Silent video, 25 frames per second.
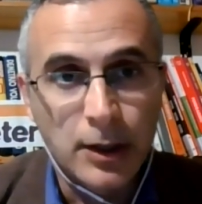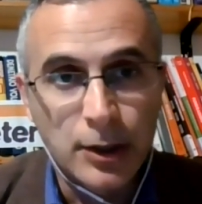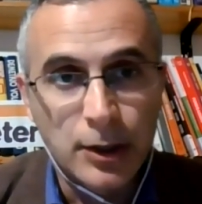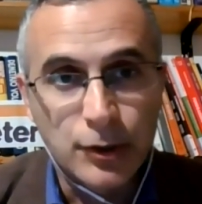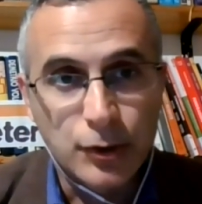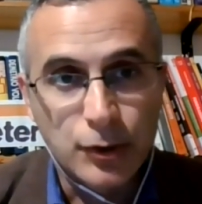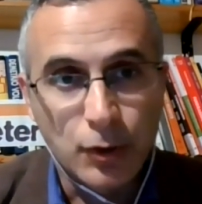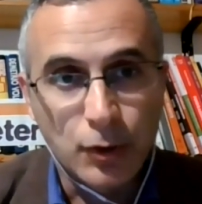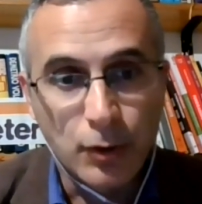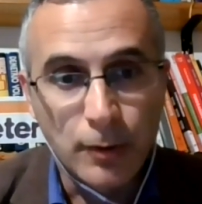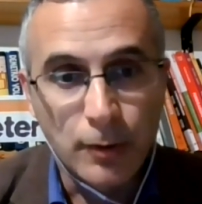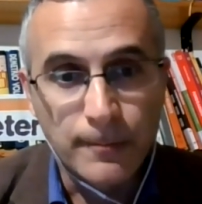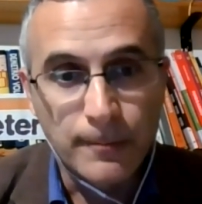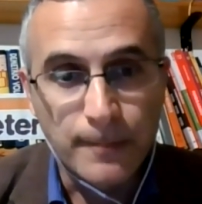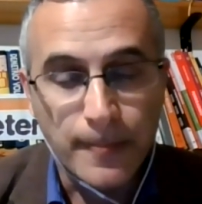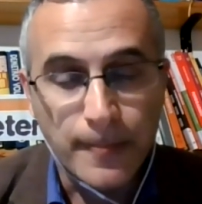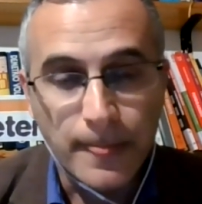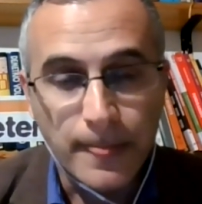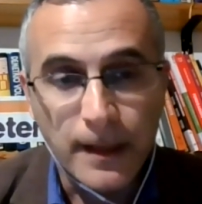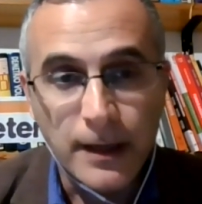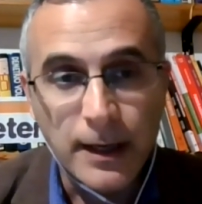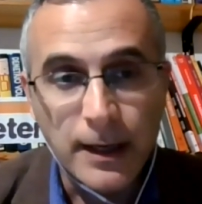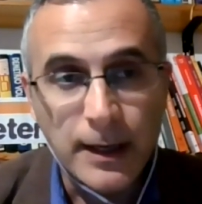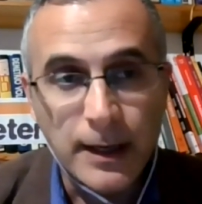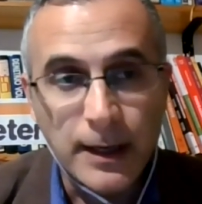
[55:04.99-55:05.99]
So
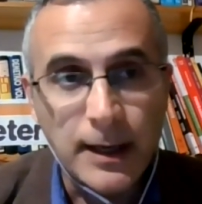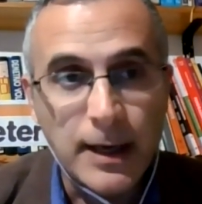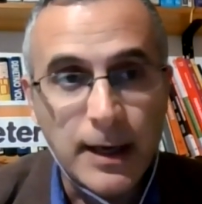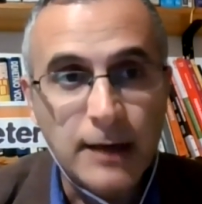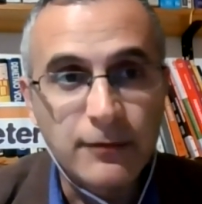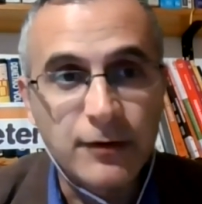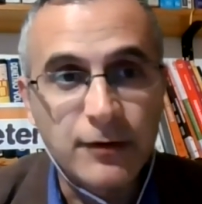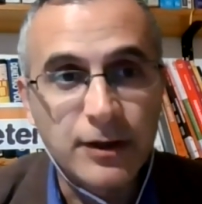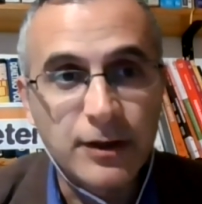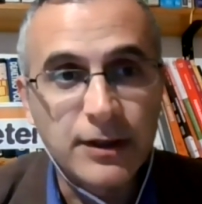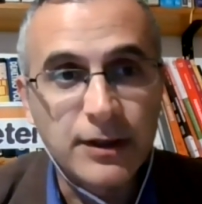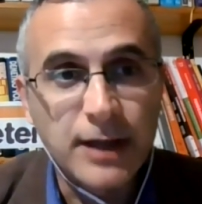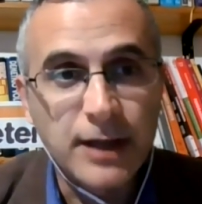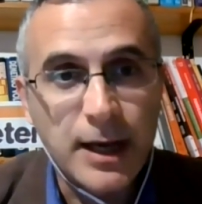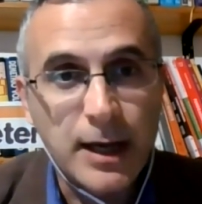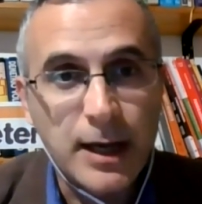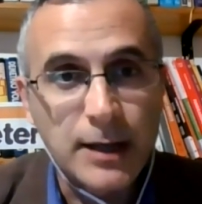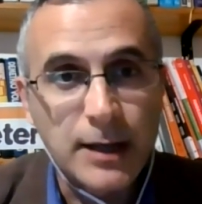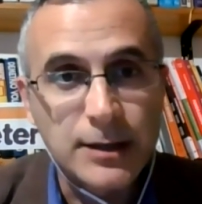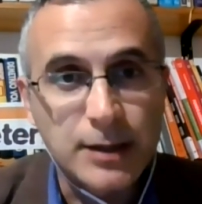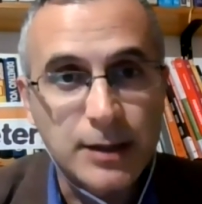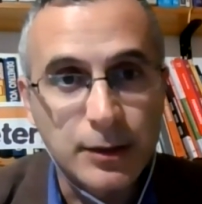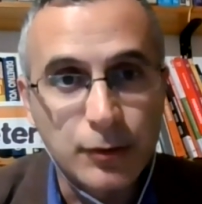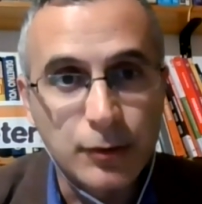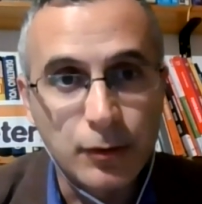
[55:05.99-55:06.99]
again, every day
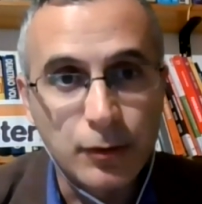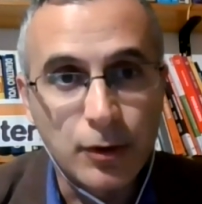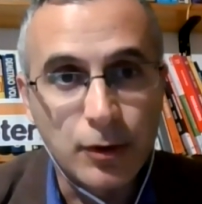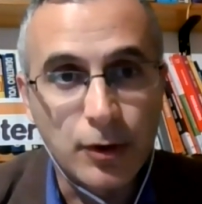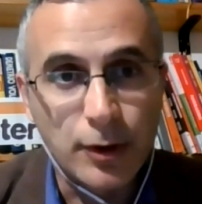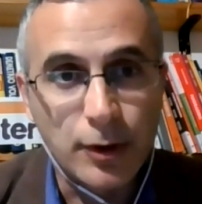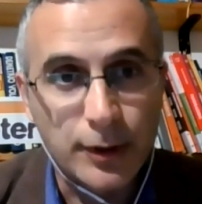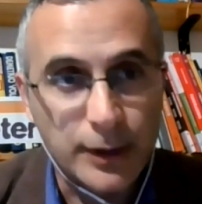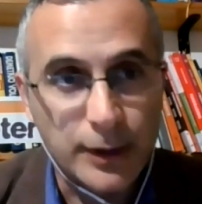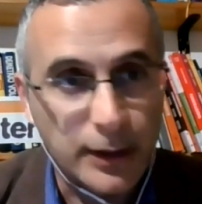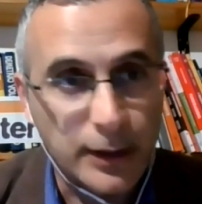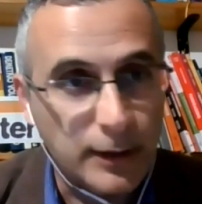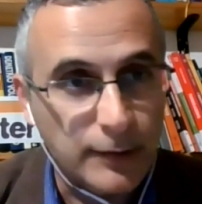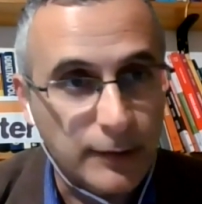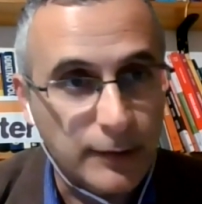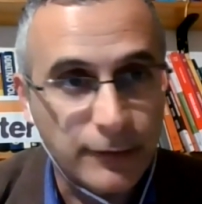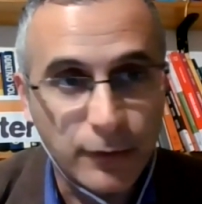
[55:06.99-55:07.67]
is a new learning